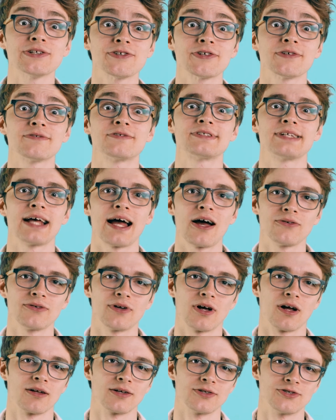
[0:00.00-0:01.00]
of sound
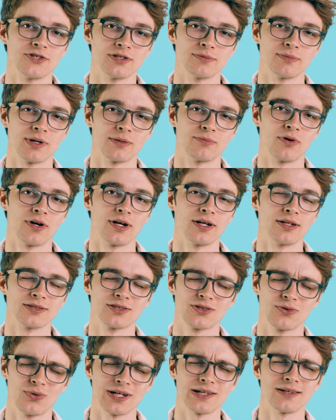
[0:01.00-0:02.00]
knowledge into my brain as
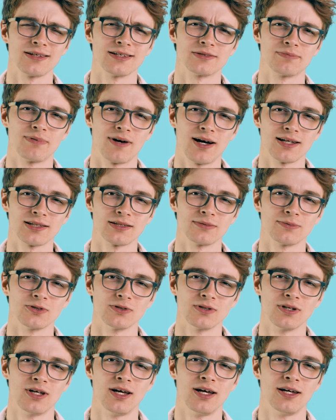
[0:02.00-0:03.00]
quickly as
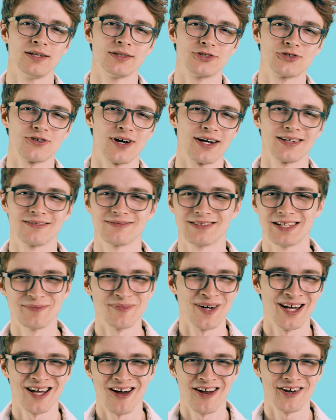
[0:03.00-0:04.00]
possible to try to get
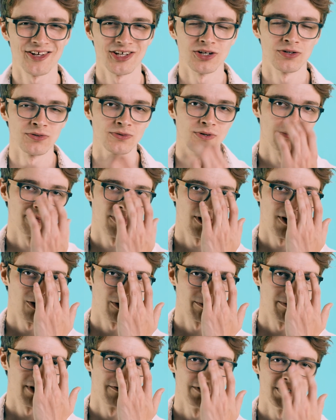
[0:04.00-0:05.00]
my audio on par
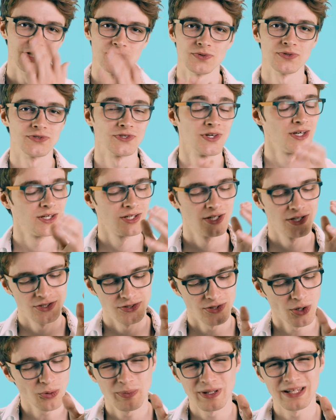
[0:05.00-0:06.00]
with my visuals.
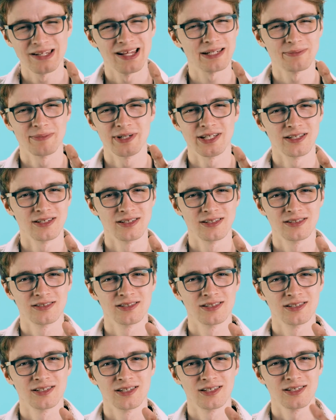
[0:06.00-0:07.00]
Don't be like me.
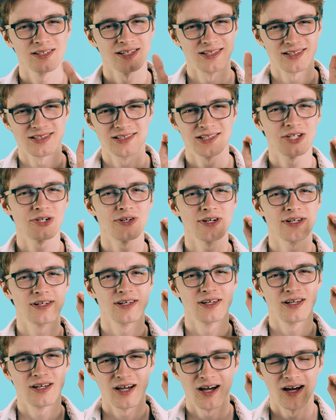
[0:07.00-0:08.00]
Consider it
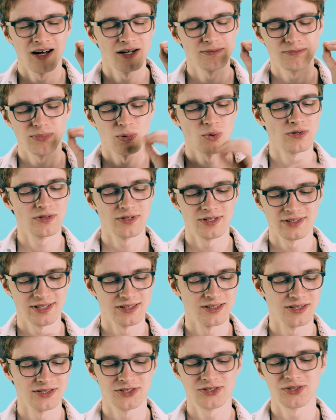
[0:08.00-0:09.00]
unimportant
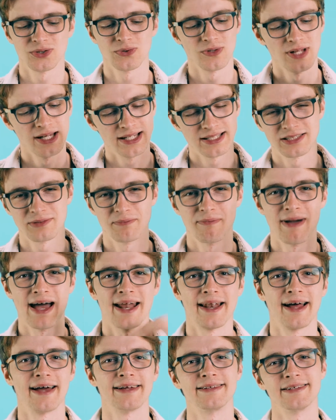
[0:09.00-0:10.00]
until it's too late. It's a
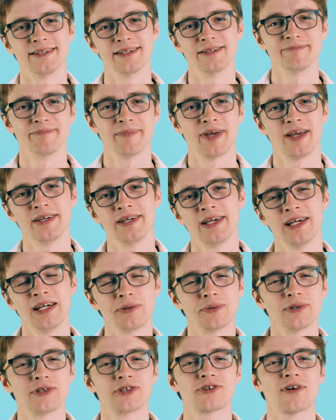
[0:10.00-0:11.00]
bad idea.
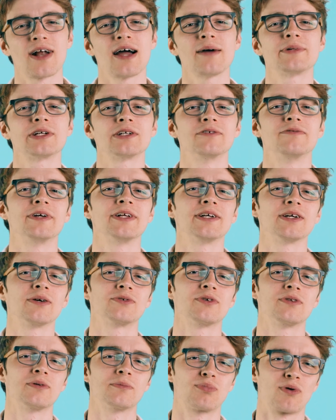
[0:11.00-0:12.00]
When describing a video
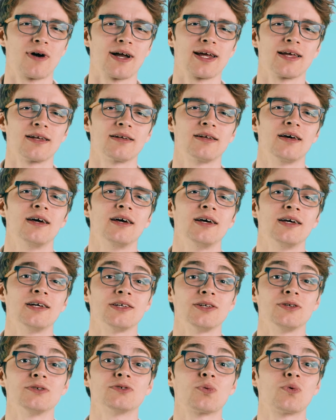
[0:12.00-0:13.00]
to the brand,
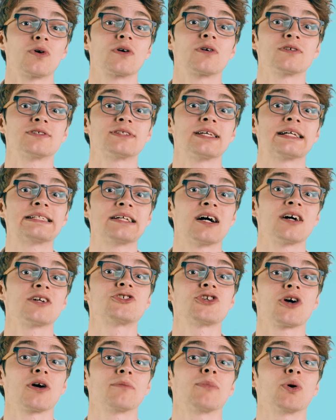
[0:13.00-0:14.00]
use words that
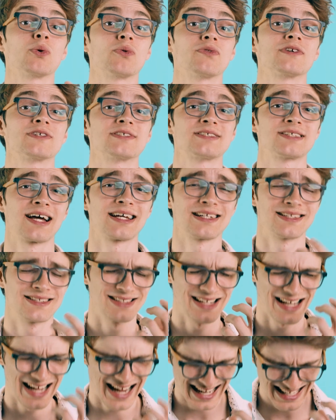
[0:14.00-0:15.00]
touch on both the
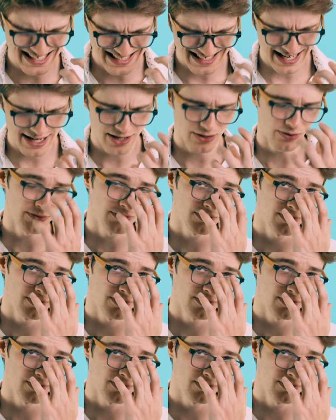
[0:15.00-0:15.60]
sights and sounds